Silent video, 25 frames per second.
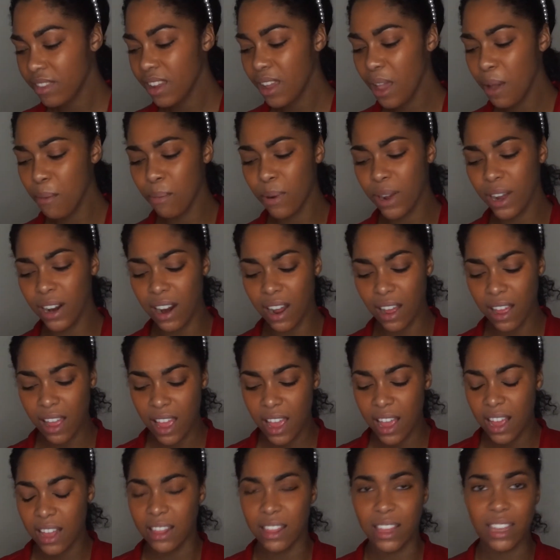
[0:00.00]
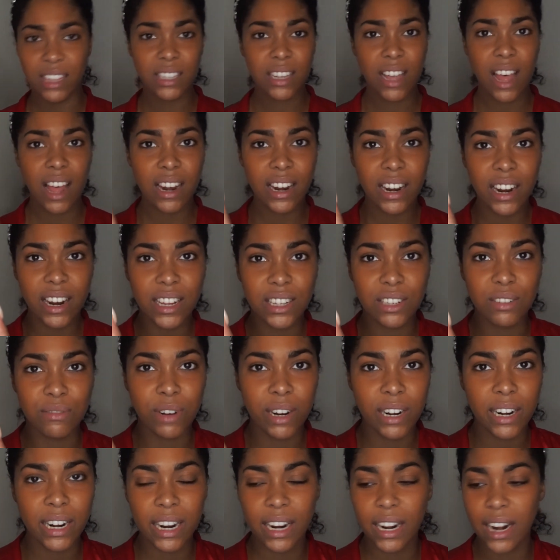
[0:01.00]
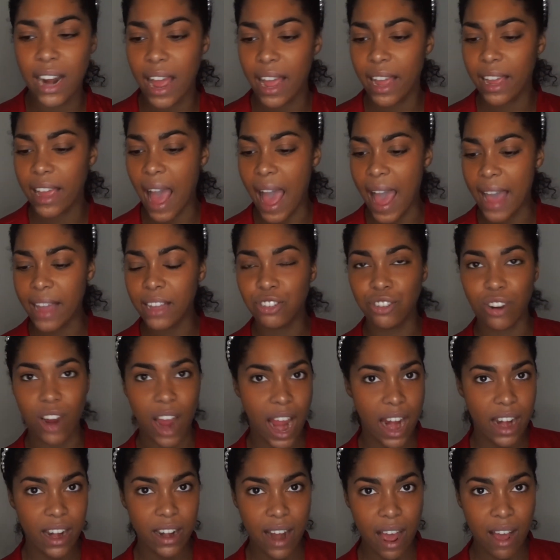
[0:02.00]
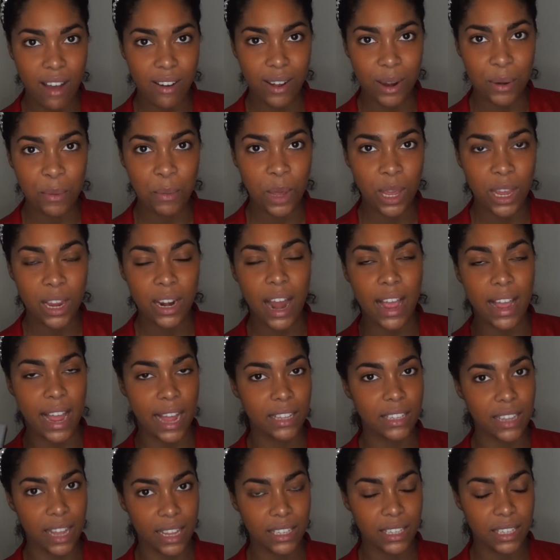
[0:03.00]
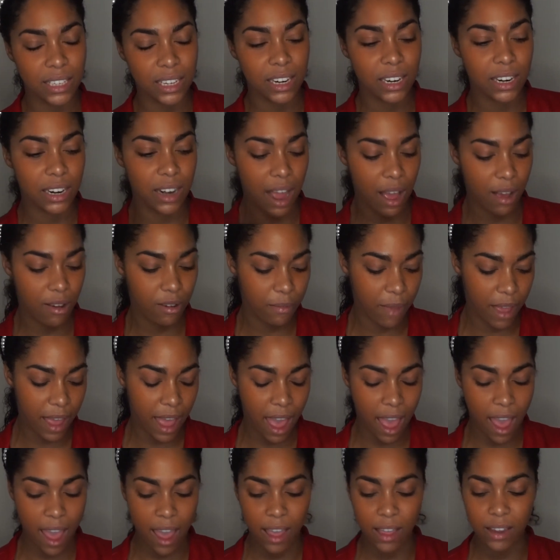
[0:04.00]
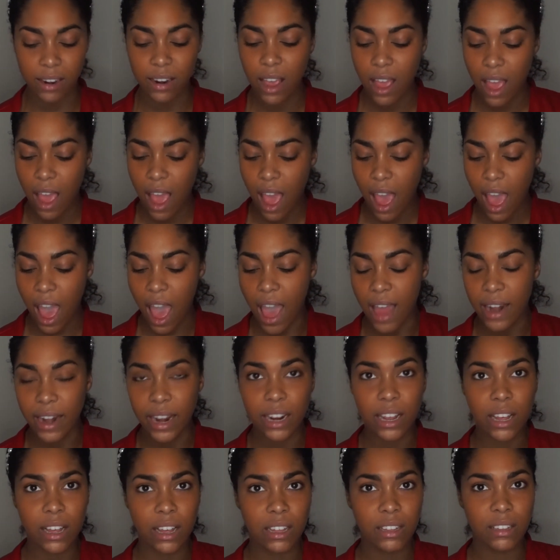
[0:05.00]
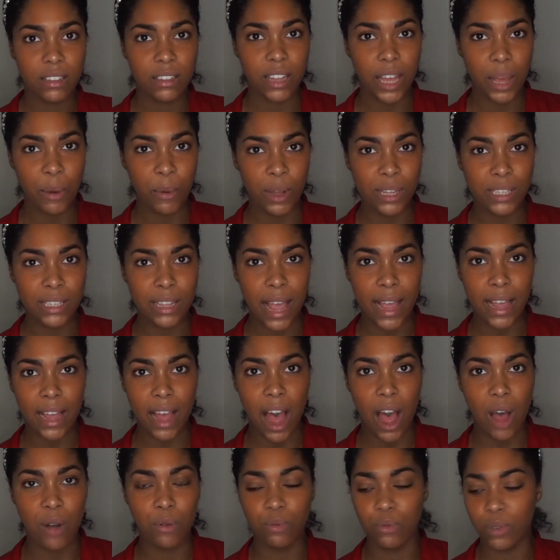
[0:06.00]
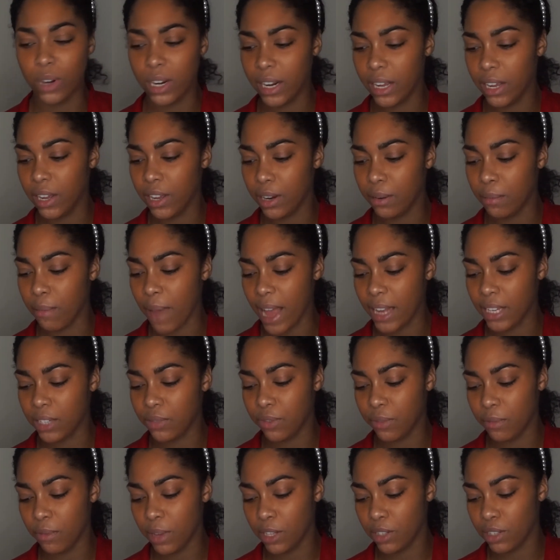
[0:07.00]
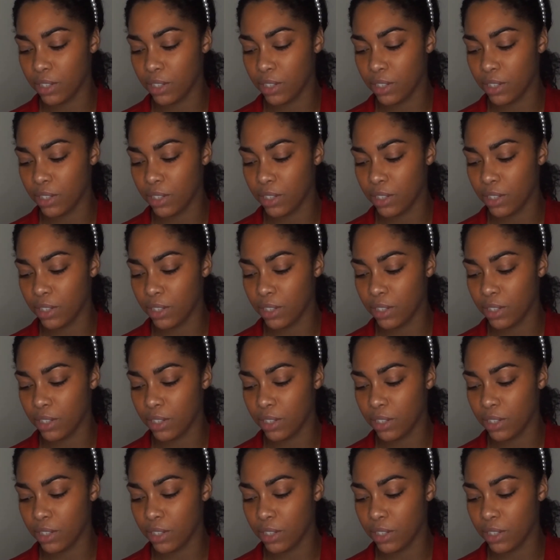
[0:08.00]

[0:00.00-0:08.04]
But this color is really like, I tried it out on me, like I tested it out on my hand, and it was like a really good match for me.